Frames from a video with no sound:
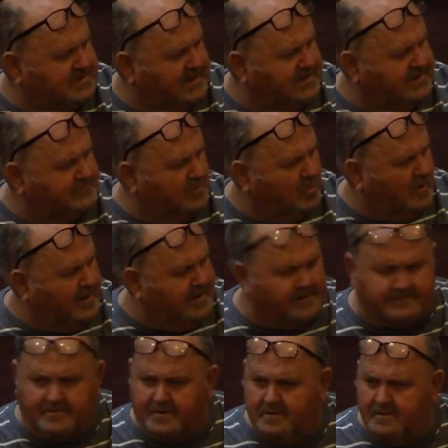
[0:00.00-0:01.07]
live or
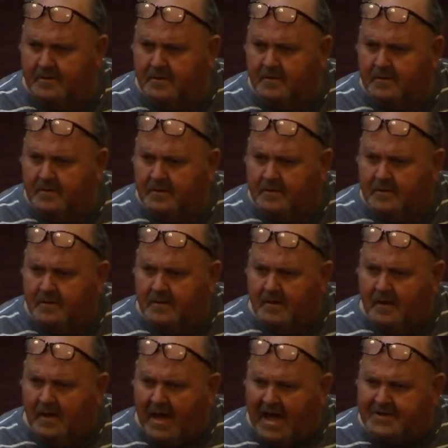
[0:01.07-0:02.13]
whatever?
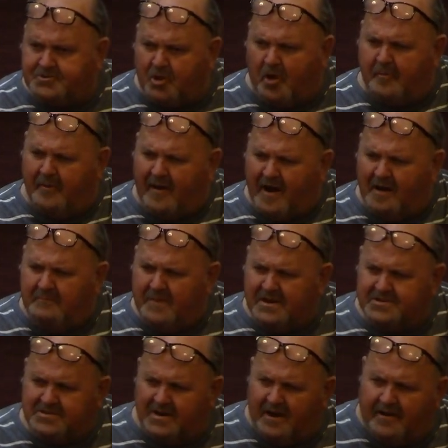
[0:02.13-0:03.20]
I talked about our
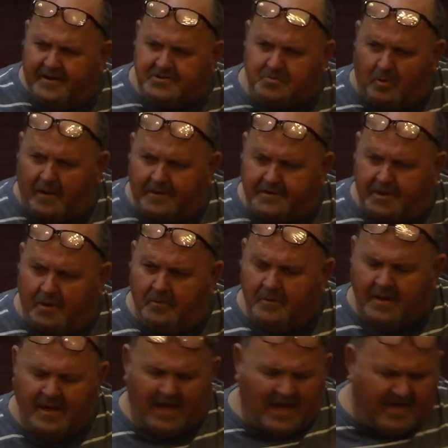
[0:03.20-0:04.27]
missionaries a while ago.
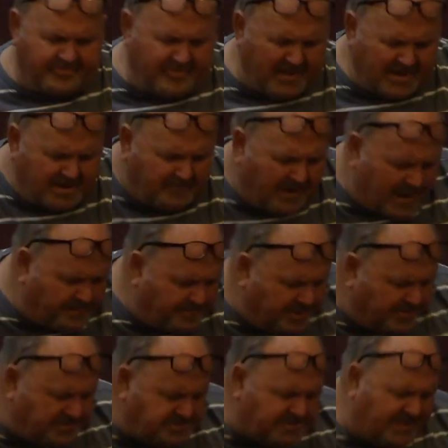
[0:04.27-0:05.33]
I think about
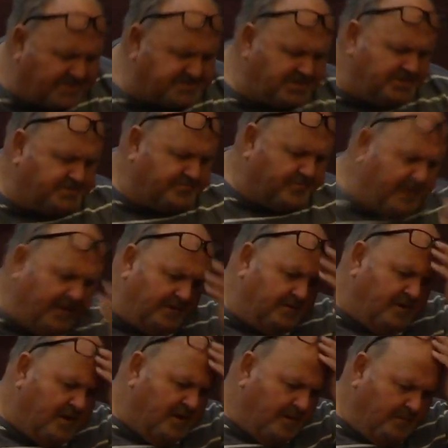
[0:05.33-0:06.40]
Brother Jesse's friend,
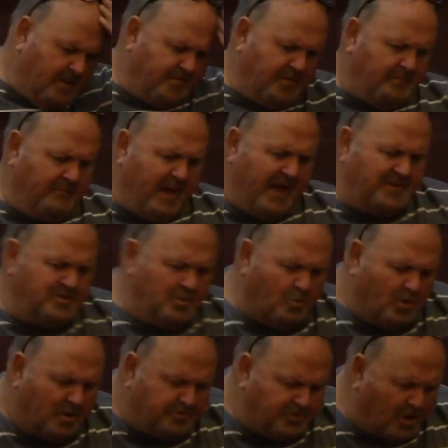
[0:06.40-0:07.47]
Brother
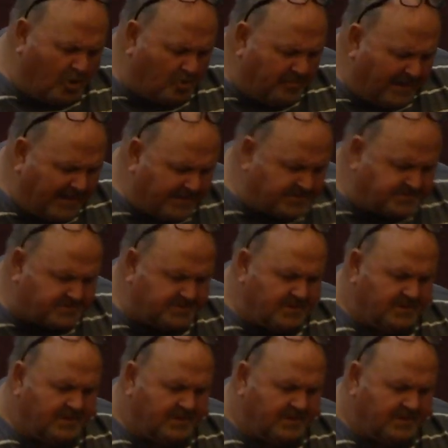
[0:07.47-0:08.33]
Manuel Gomez.